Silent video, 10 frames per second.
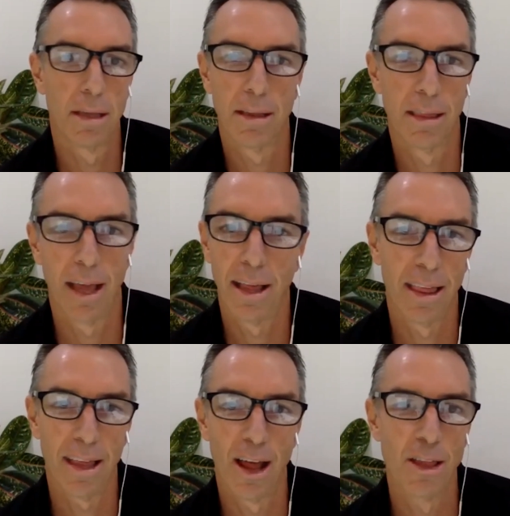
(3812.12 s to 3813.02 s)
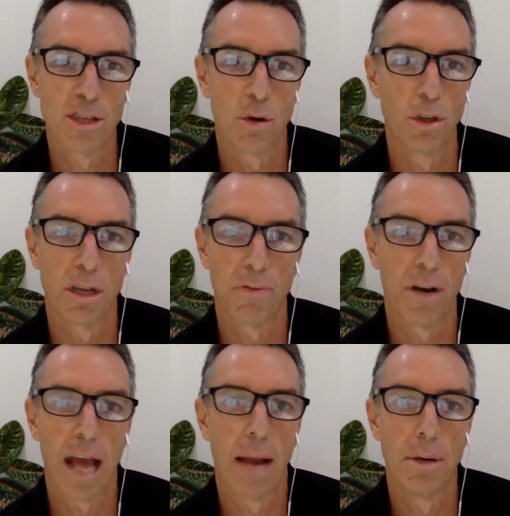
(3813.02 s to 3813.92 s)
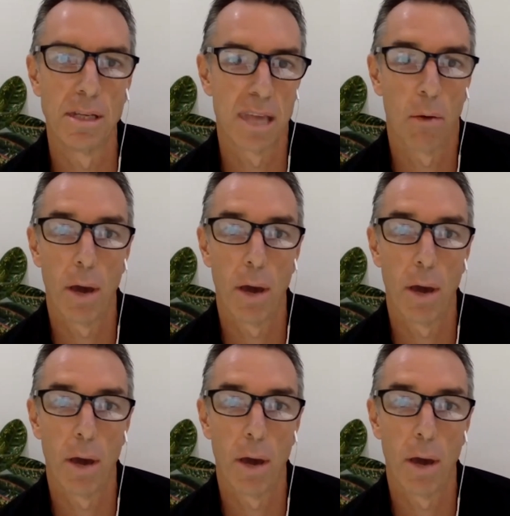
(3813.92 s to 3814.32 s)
there's all different elements there.